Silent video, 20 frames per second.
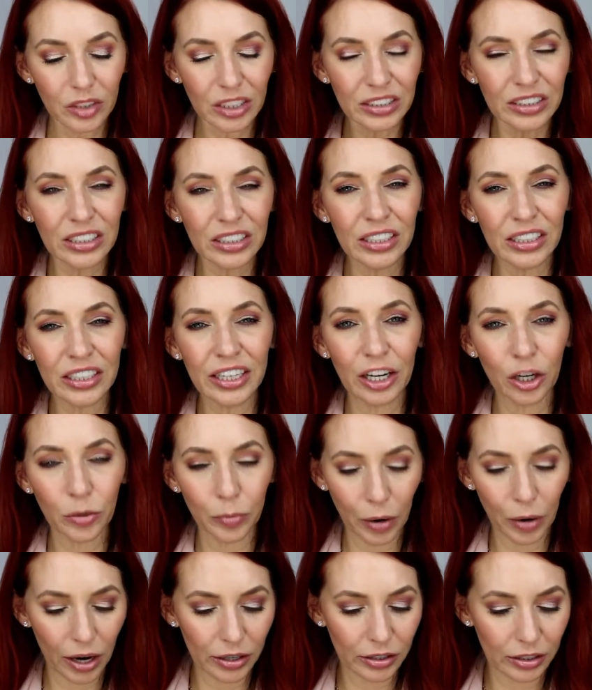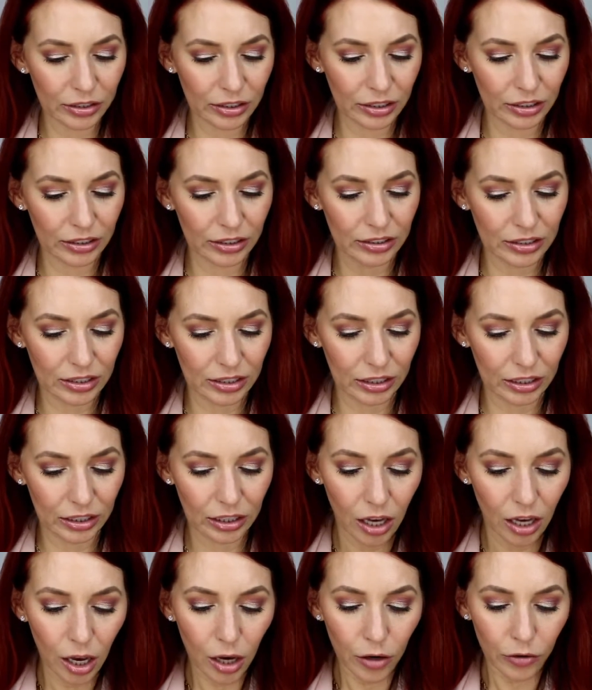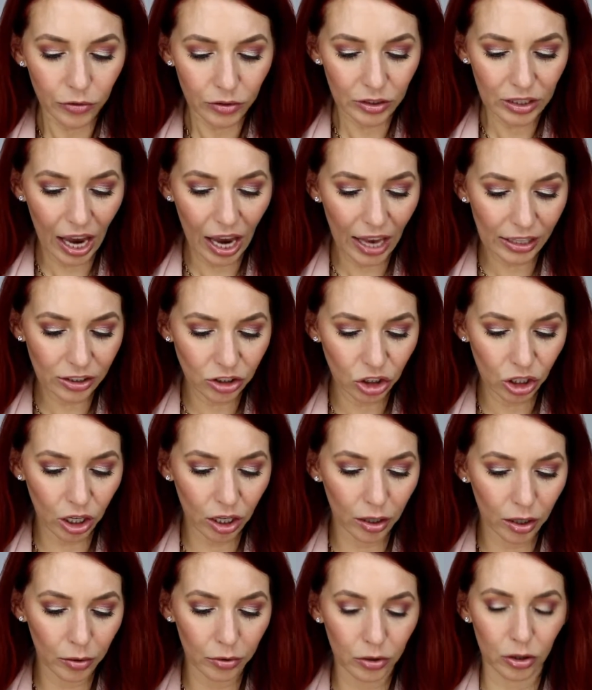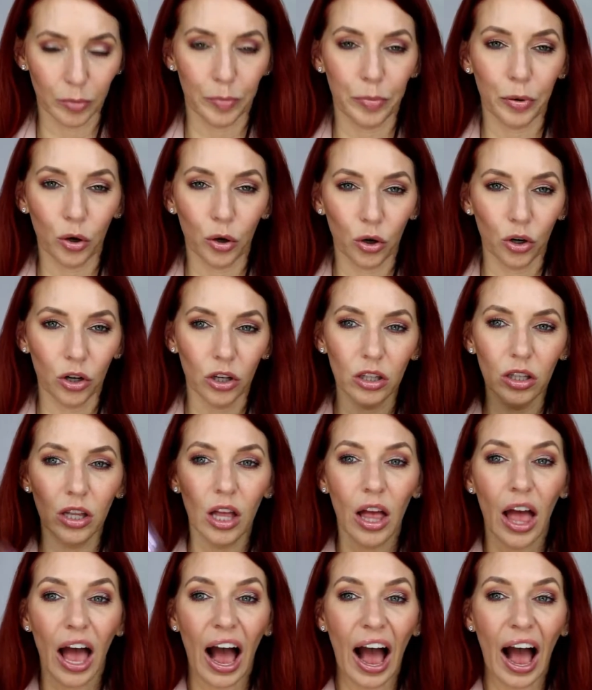skincare product is the Tatcha the Pearl.